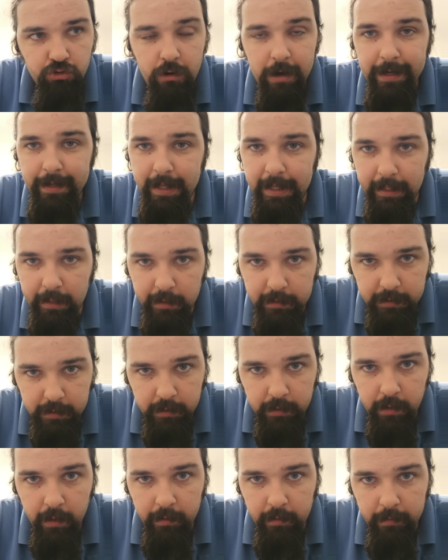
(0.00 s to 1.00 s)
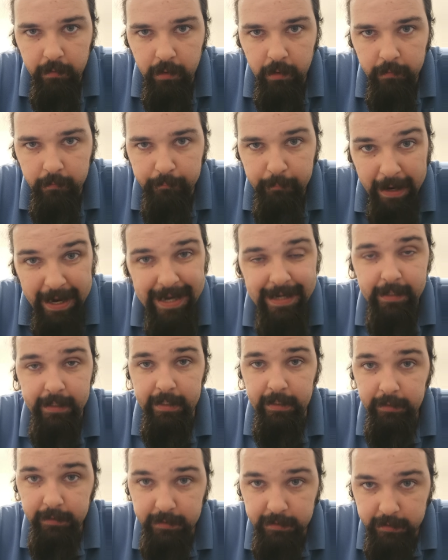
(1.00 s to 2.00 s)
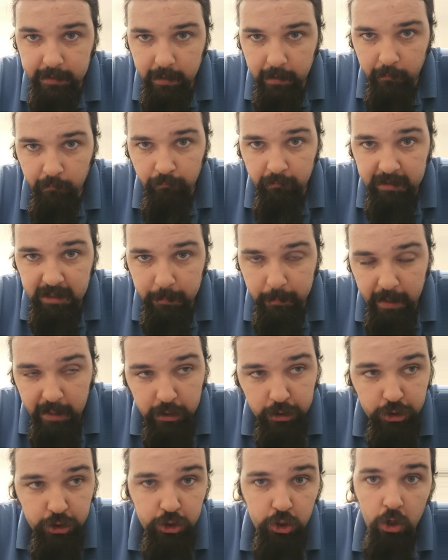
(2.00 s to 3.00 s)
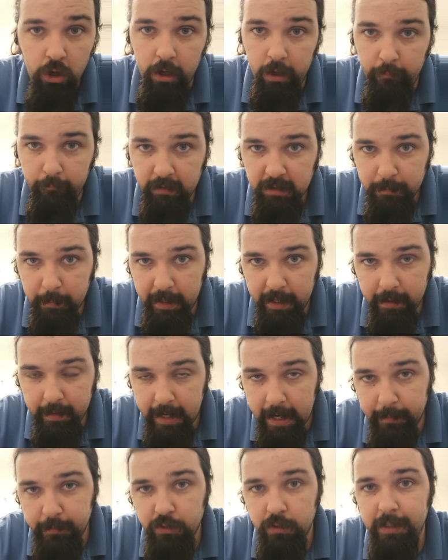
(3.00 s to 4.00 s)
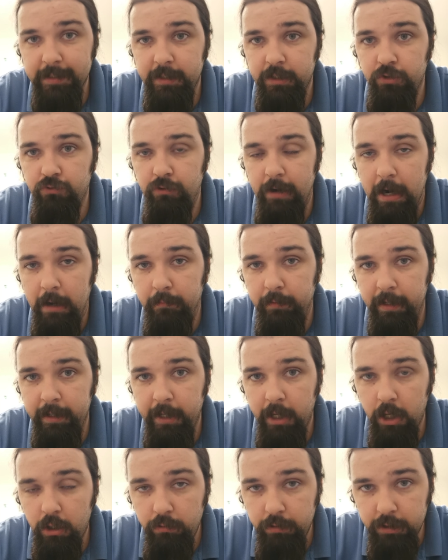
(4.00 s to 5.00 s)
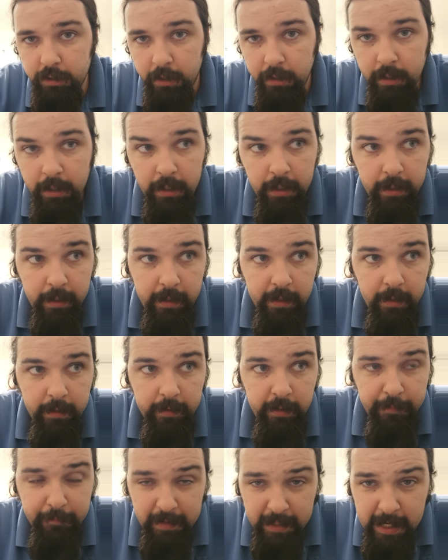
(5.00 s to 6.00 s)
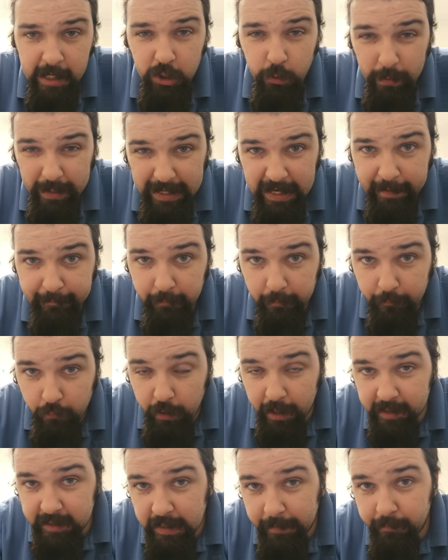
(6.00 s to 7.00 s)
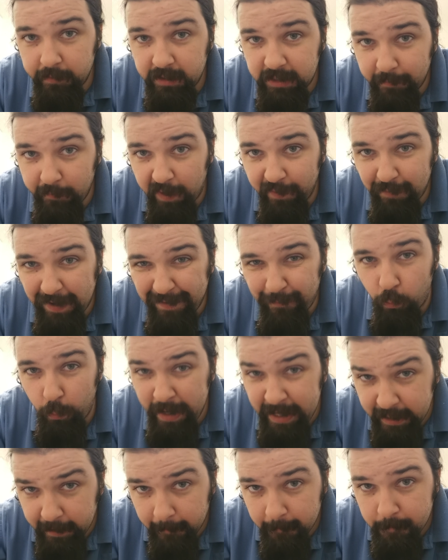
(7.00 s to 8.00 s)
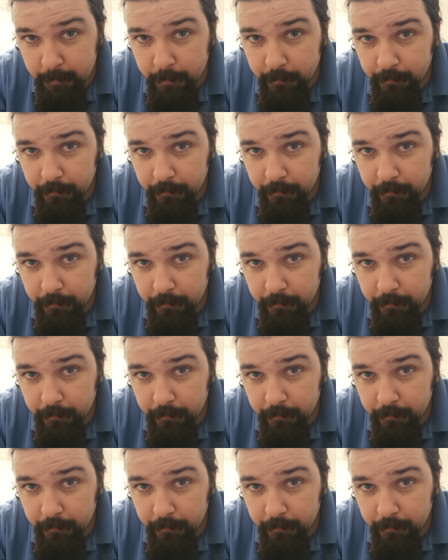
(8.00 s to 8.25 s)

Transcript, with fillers: and drug dealers and, and, and bandits, and risk being shot and risk being capsized and drowned in the ocean. You think they're doing that for 37, 75 a week?